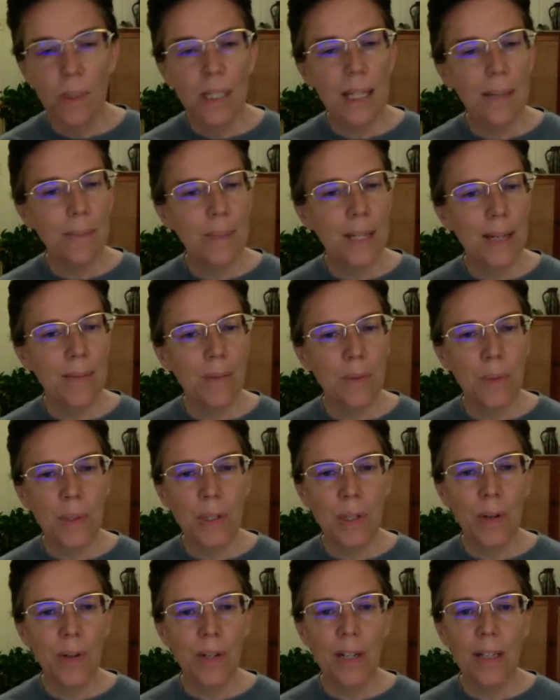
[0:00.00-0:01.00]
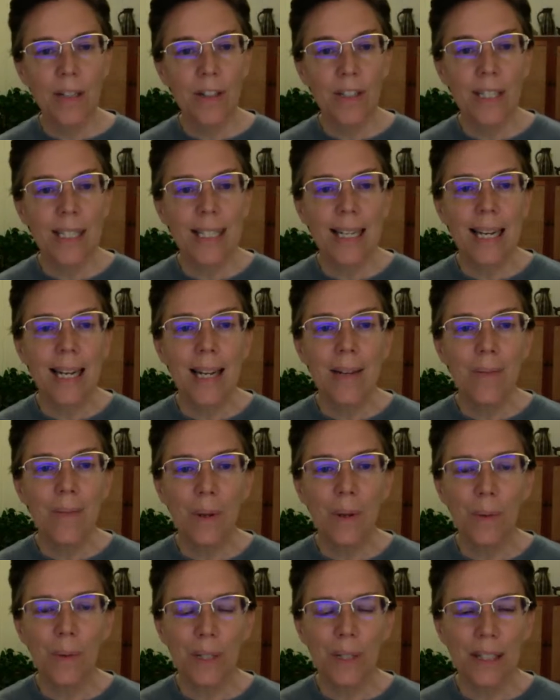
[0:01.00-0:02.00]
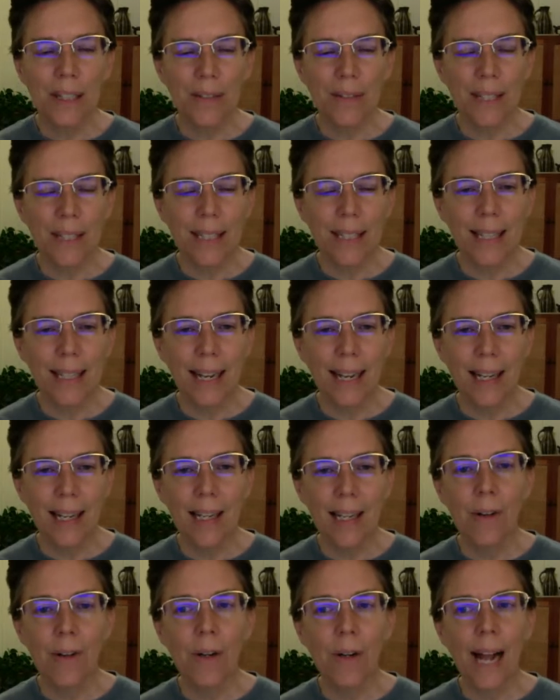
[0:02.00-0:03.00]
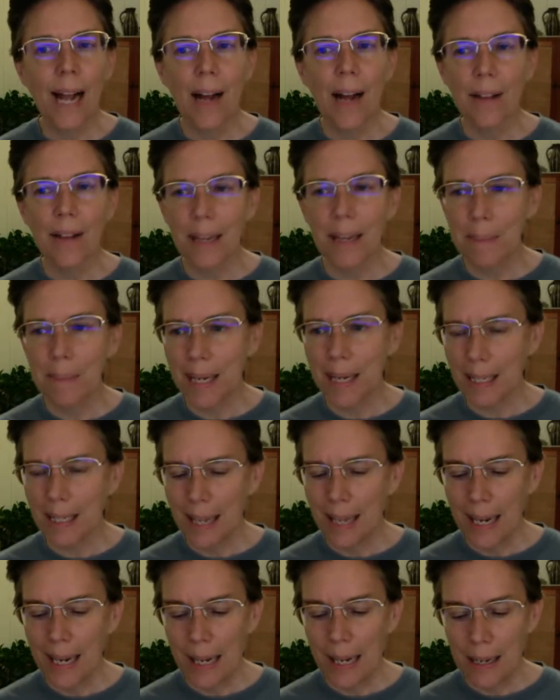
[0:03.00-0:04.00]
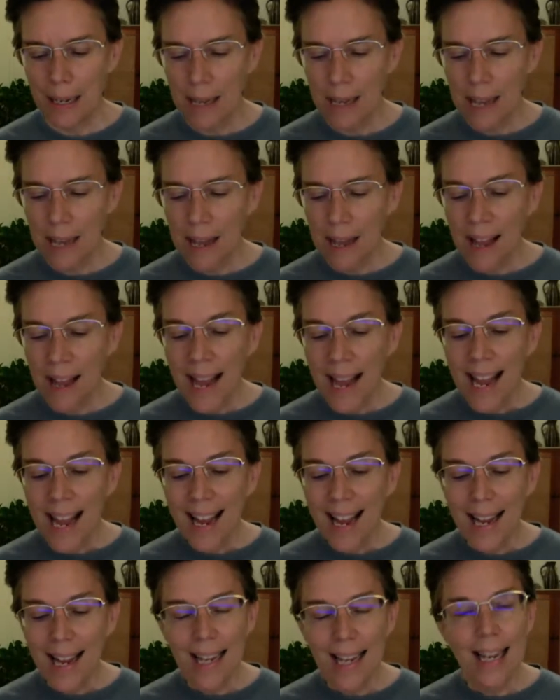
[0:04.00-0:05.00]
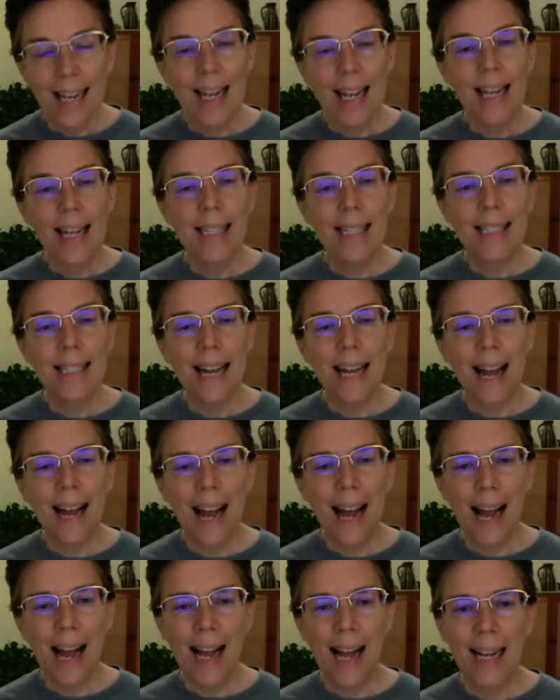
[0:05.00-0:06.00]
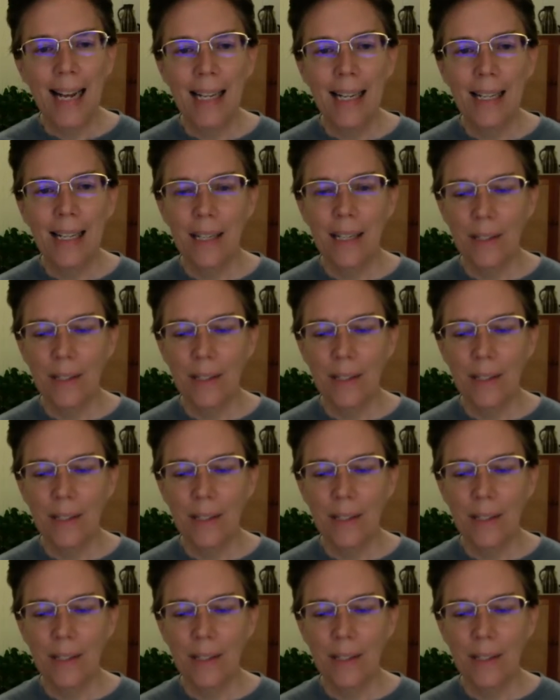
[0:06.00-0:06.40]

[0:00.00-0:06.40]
Sometimes we don't understand what we're even saying or how they may land. It is highly